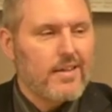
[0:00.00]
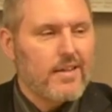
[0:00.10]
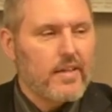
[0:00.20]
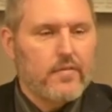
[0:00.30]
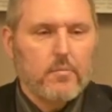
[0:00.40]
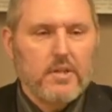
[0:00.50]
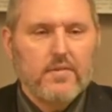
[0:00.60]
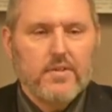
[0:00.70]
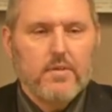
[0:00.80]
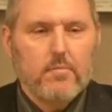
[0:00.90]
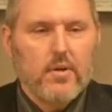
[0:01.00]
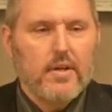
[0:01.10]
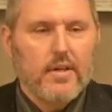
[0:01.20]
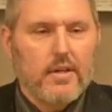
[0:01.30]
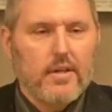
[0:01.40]
If you believe it, then pray.
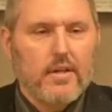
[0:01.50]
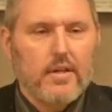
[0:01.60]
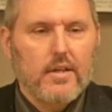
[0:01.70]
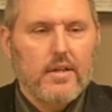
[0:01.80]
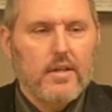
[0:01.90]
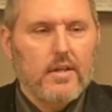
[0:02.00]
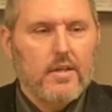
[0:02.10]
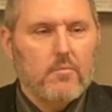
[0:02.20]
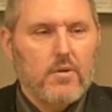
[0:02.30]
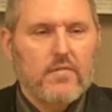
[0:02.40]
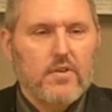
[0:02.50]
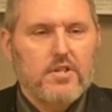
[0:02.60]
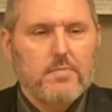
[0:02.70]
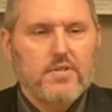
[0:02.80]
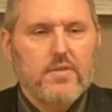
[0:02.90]
Pray very
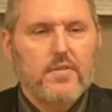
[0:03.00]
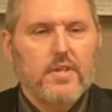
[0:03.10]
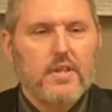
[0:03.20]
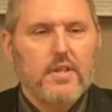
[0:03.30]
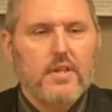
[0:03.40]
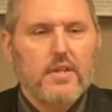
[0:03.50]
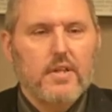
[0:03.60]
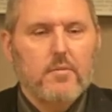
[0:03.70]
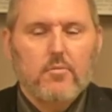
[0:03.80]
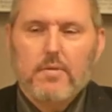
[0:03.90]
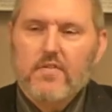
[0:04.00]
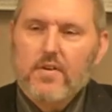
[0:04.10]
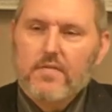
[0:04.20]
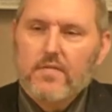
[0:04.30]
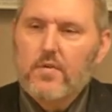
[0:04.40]
specifically, pray very
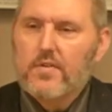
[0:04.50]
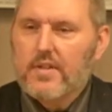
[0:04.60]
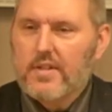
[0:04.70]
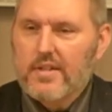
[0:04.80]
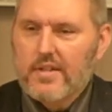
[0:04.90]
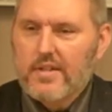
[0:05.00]
fervently